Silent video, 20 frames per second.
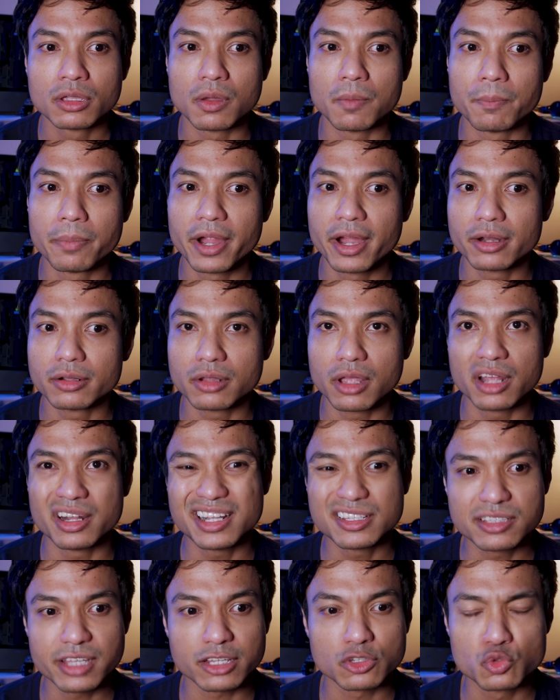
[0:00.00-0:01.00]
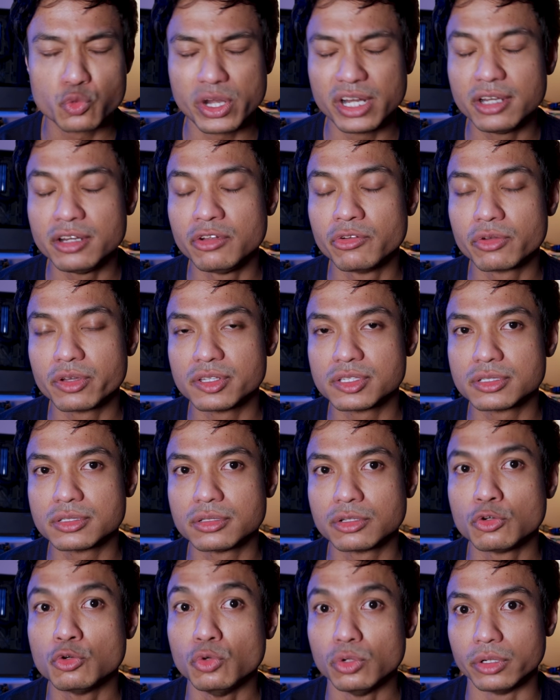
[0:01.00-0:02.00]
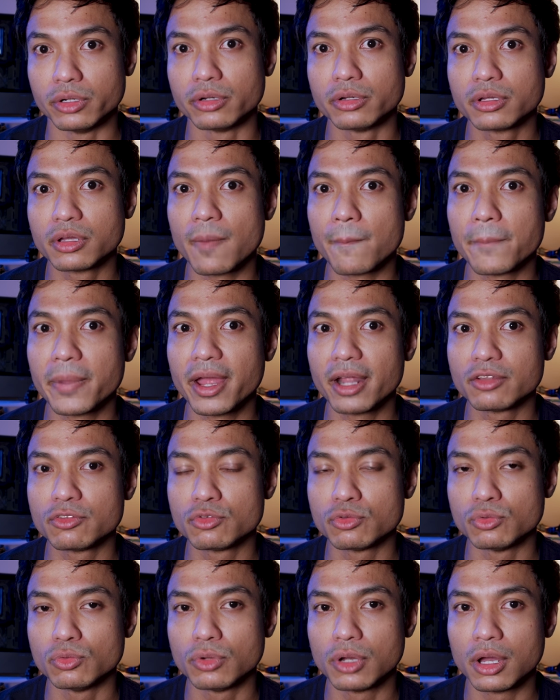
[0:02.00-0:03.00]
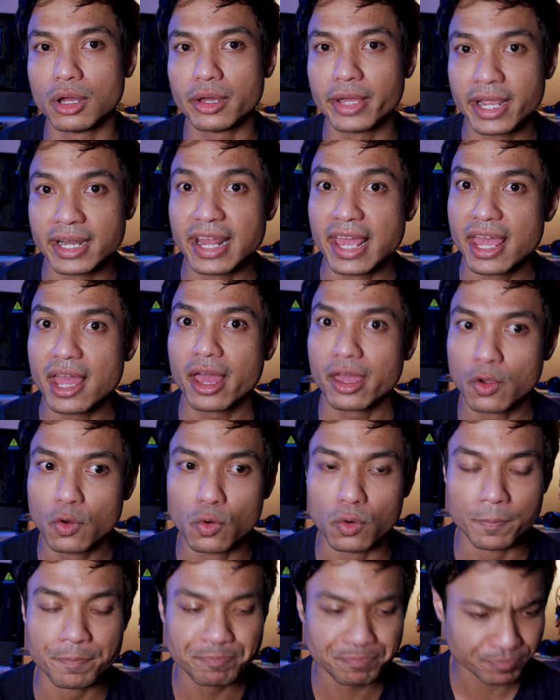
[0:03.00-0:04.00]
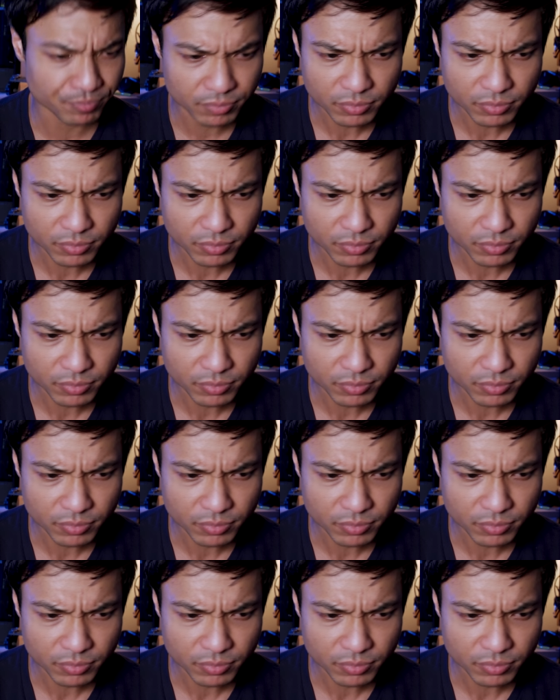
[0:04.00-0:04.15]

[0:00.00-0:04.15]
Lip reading: That's like 20 degrees cooler compared to an AIO.